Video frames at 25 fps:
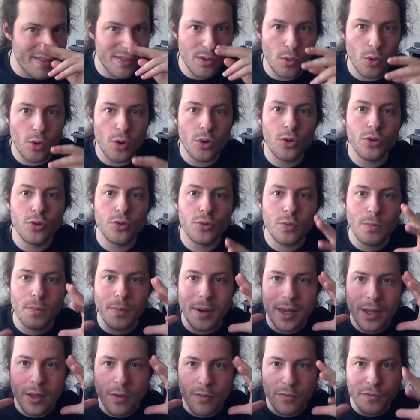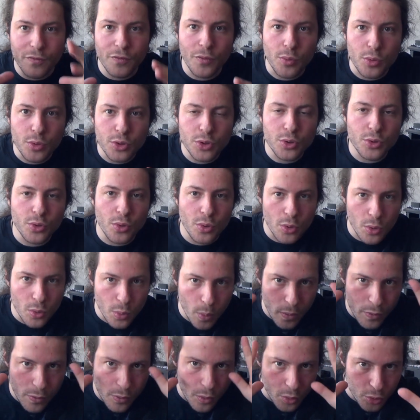and you learn to play a full score
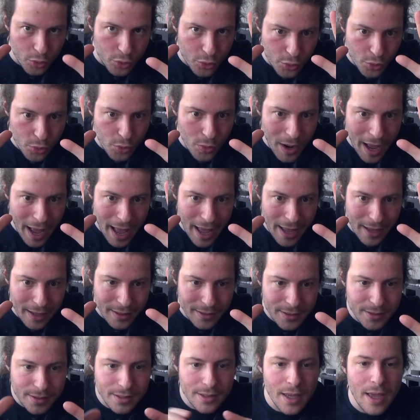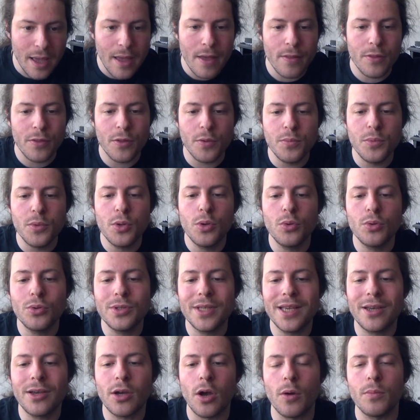with your 2 hands, the
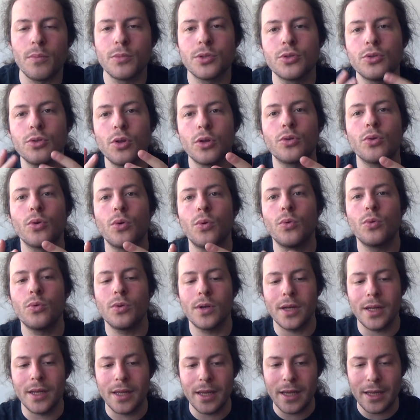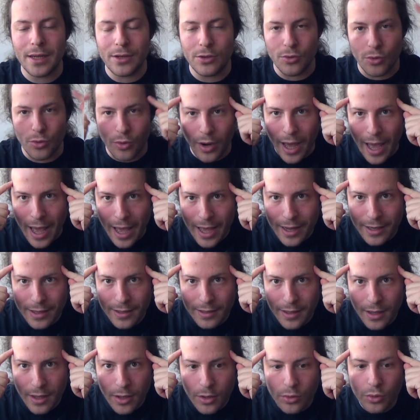music comes not only in your
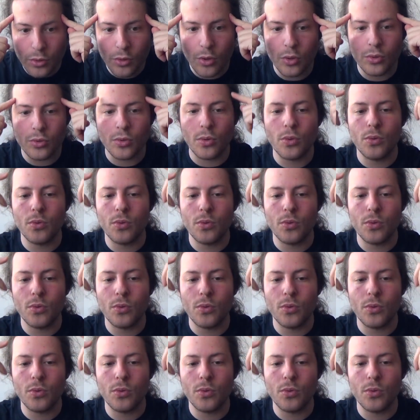head, not